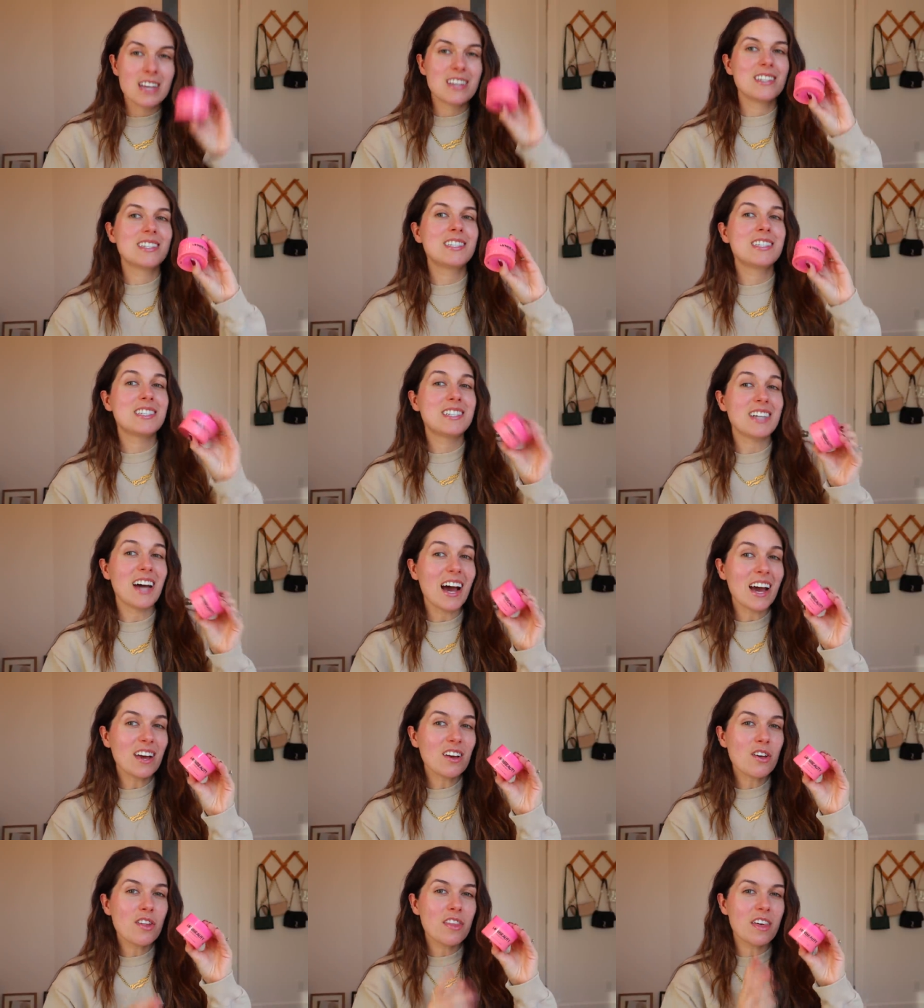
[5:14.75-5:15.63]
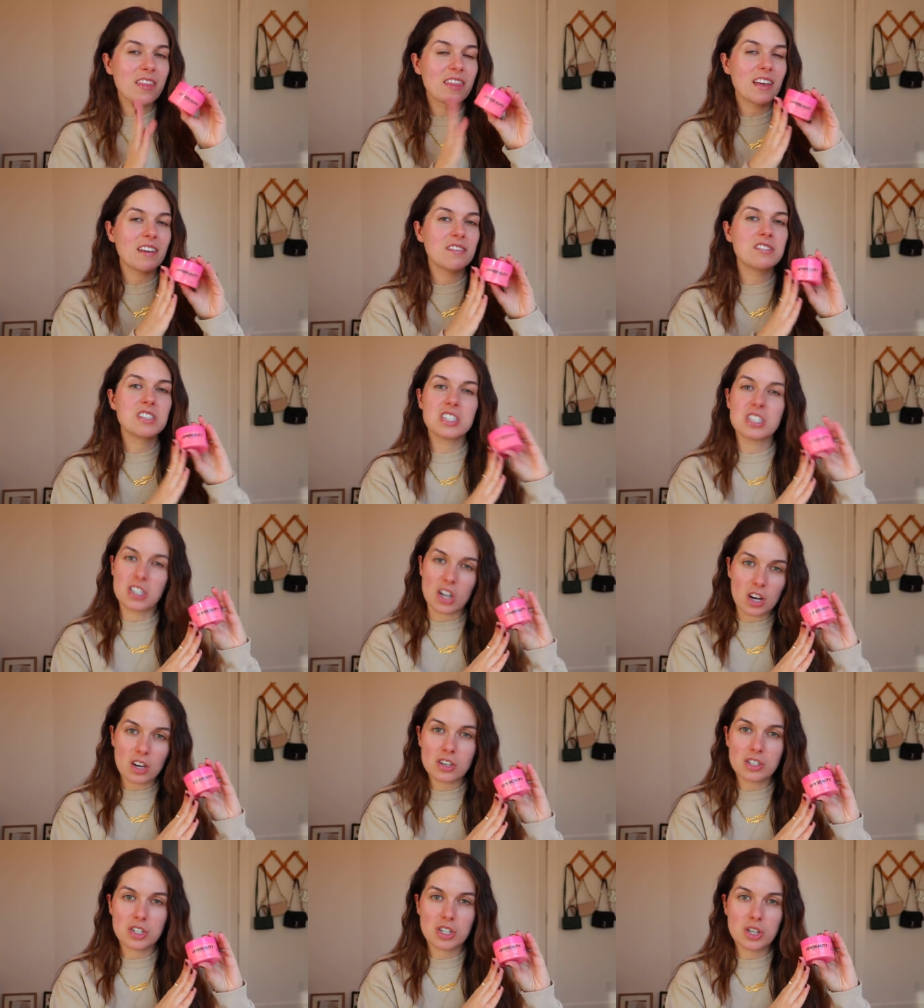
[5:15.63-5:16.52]
style that they've
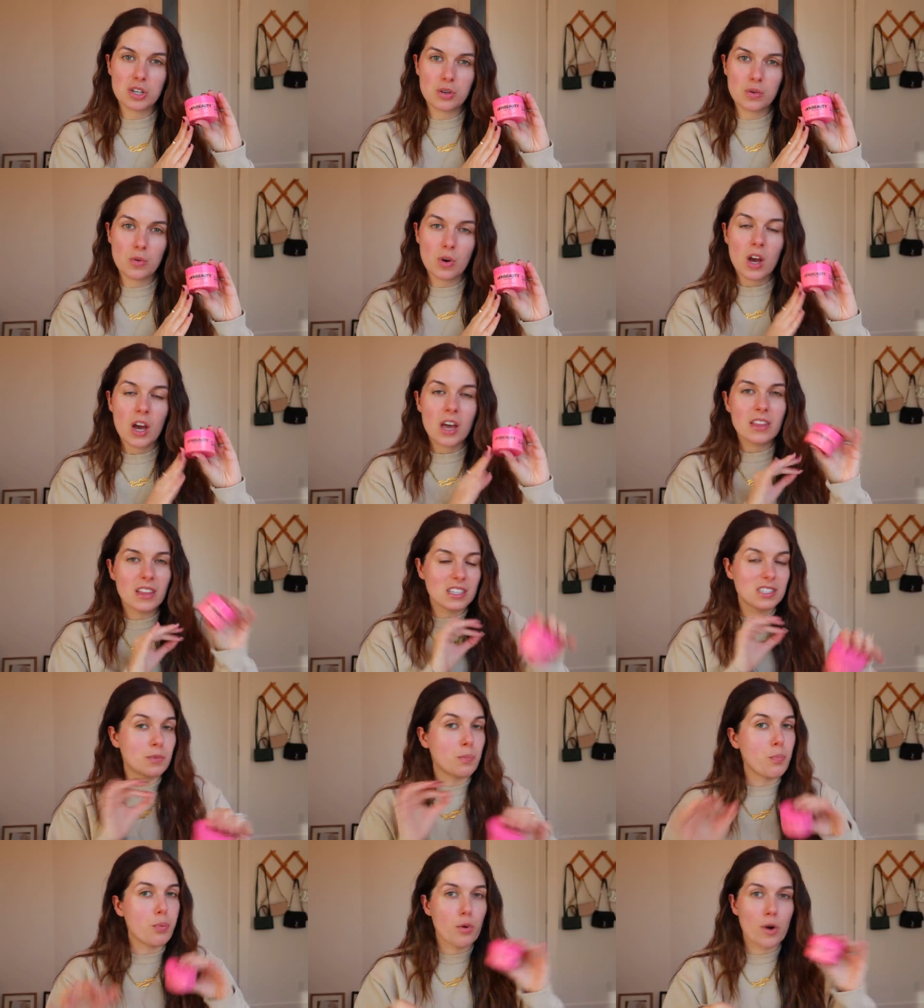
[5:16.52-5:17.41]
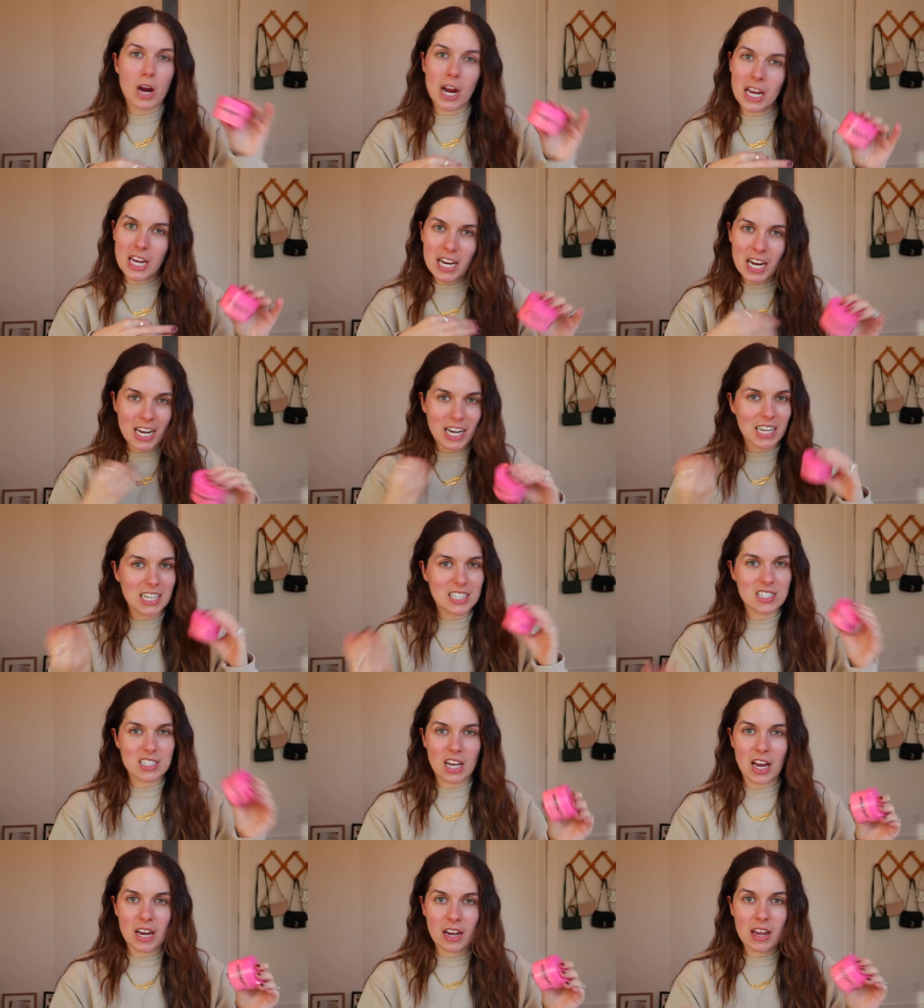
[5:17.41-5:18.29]
stuck to that's bright and
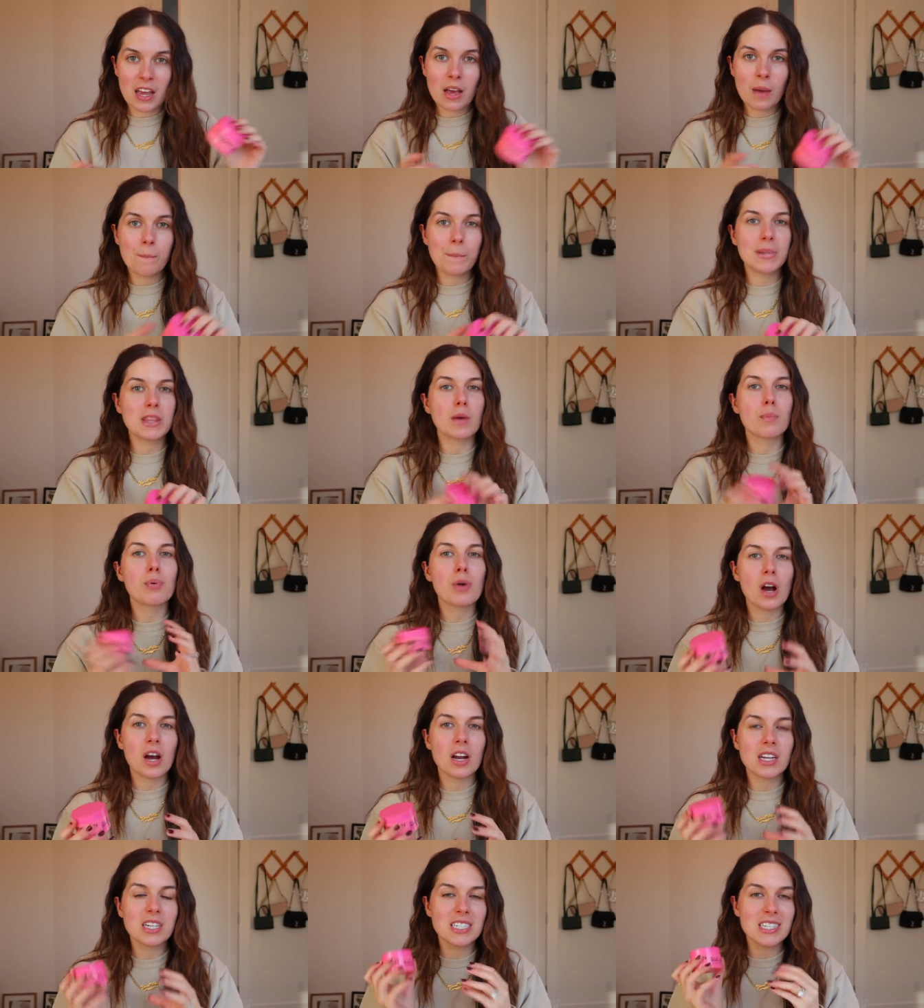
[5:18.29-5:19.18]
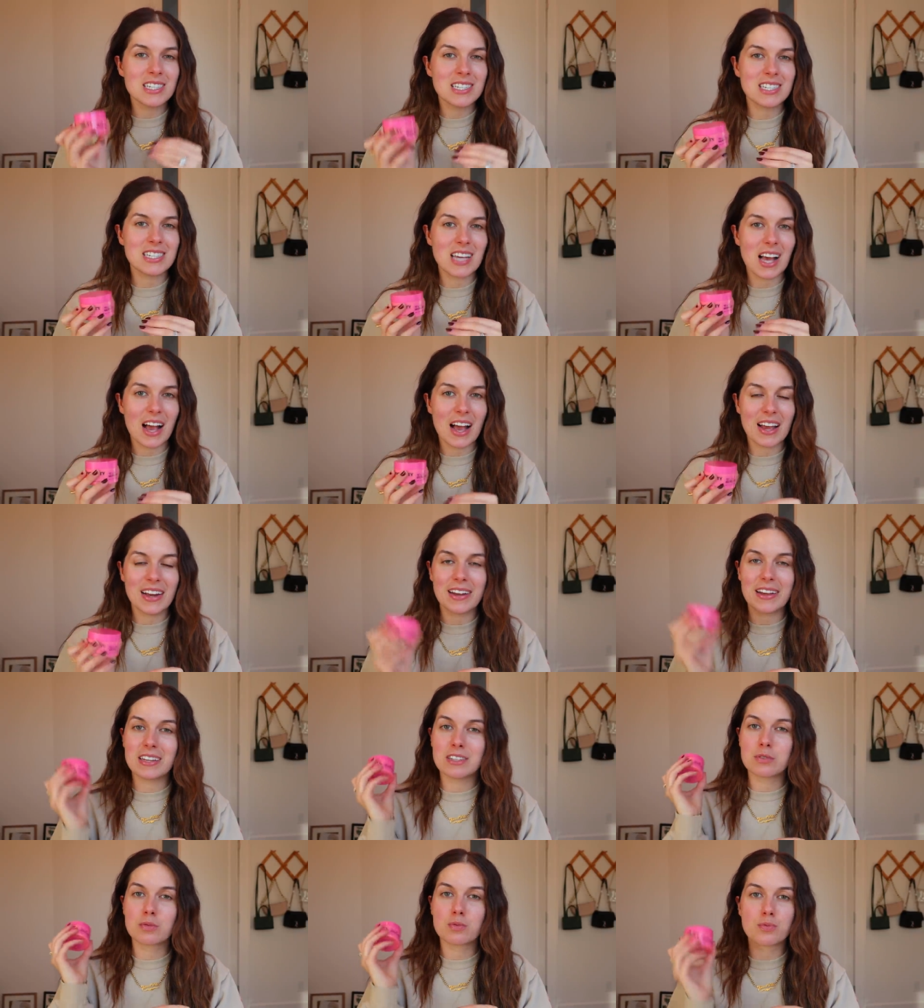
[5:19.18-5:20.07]
exciting, but the product inside
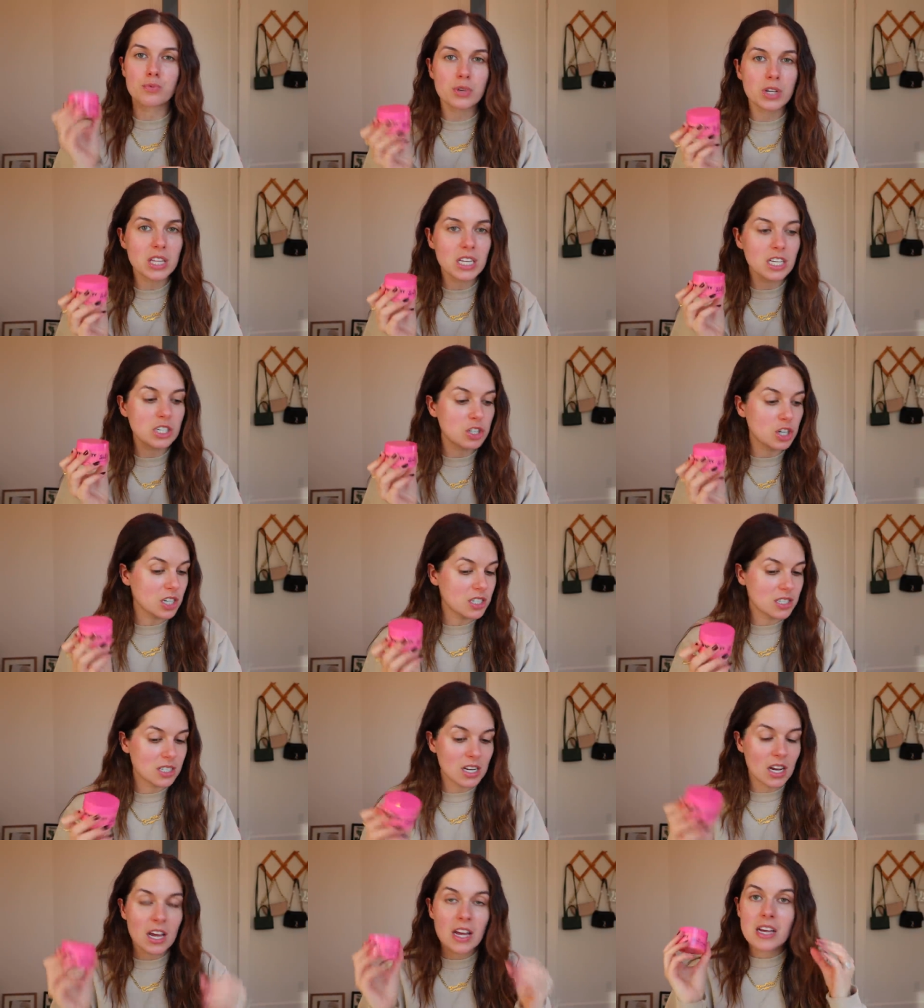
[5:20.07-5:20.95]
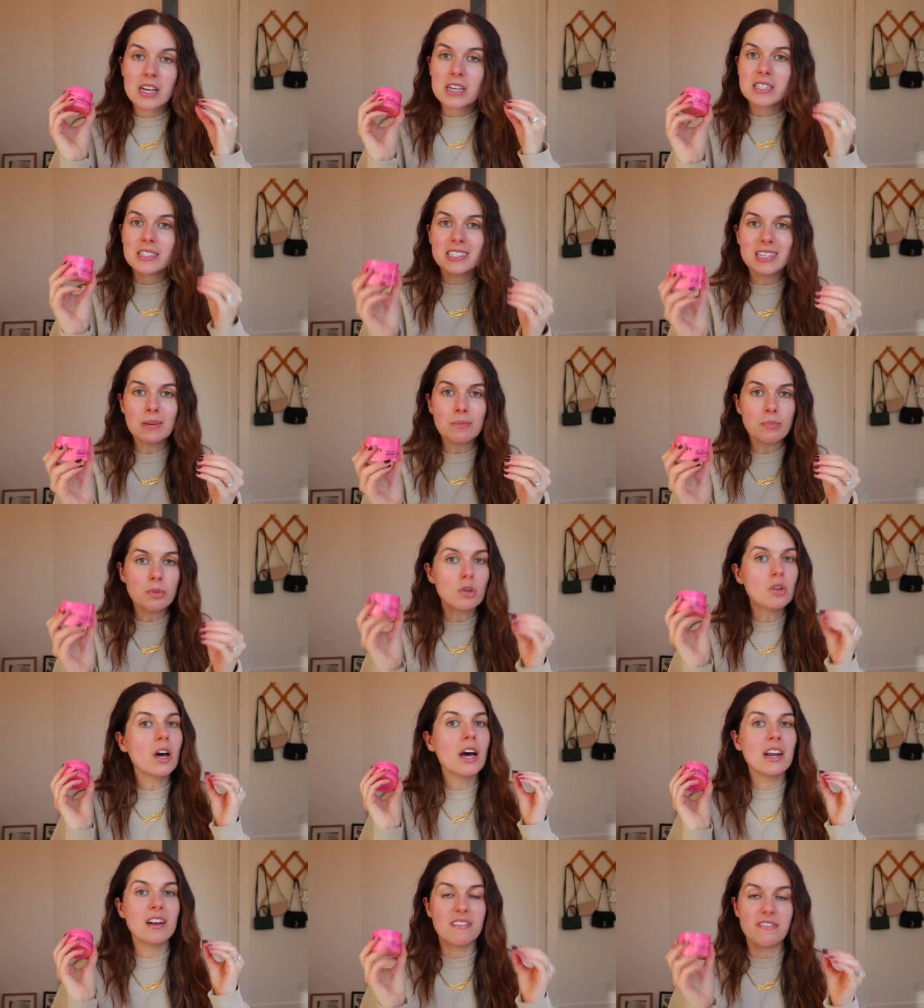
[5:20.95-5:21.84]
is really just simple
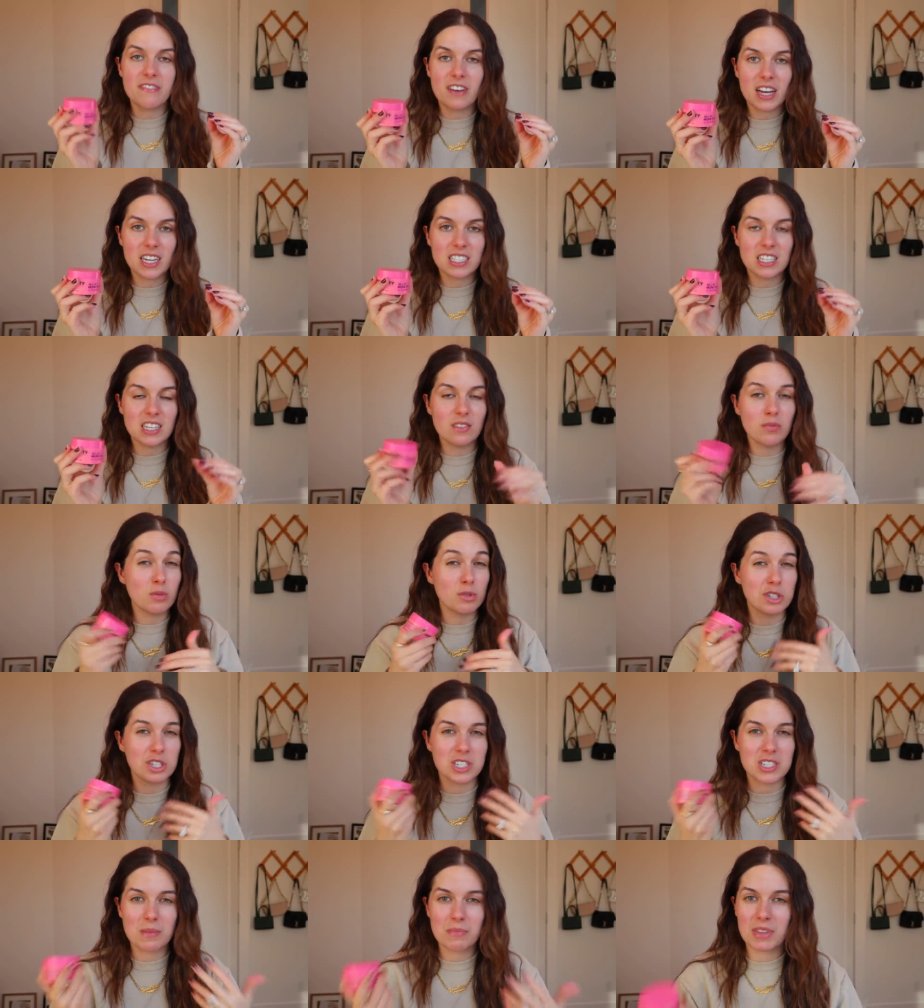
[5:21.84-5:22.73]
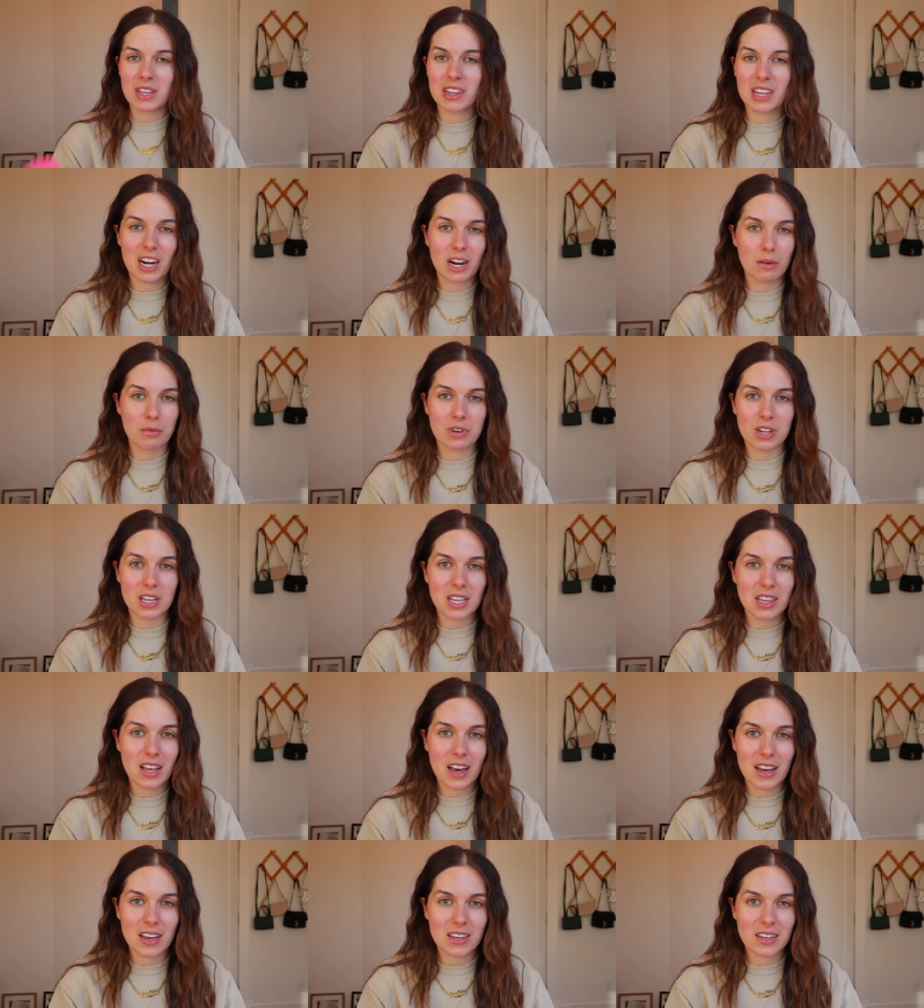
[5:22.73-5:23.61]
and effective, which is something that I really
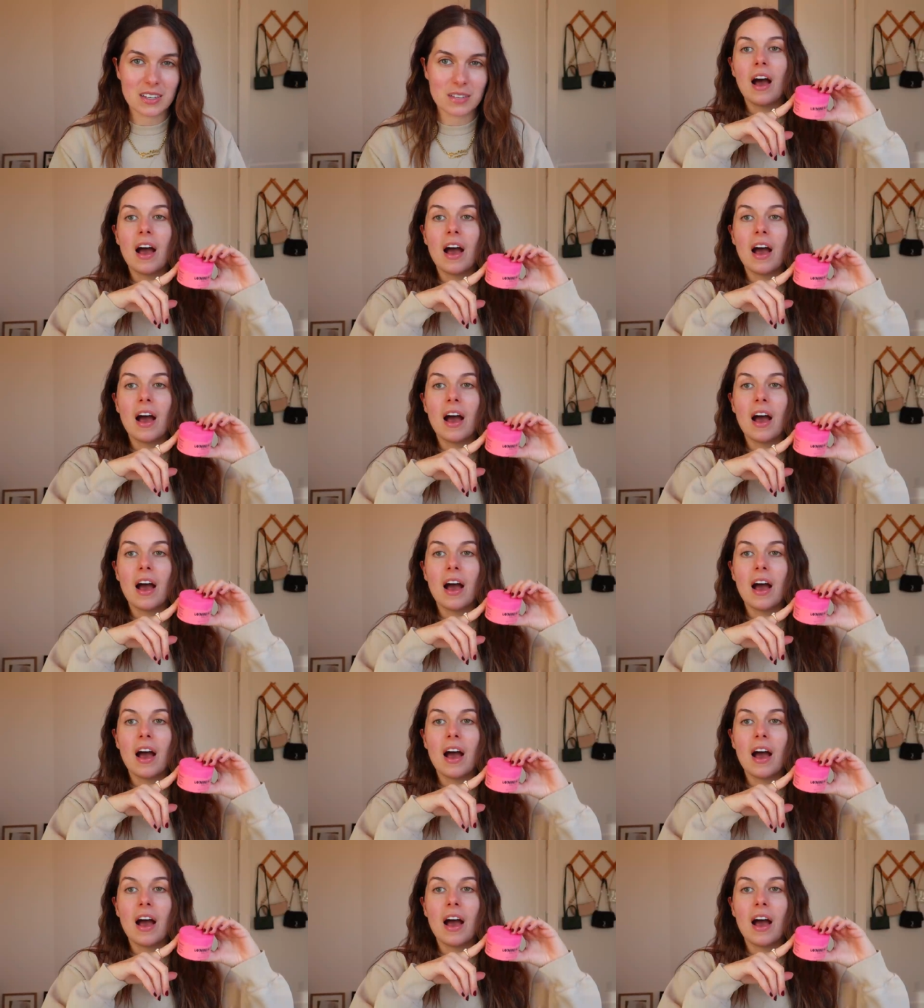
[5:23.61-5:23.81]
like.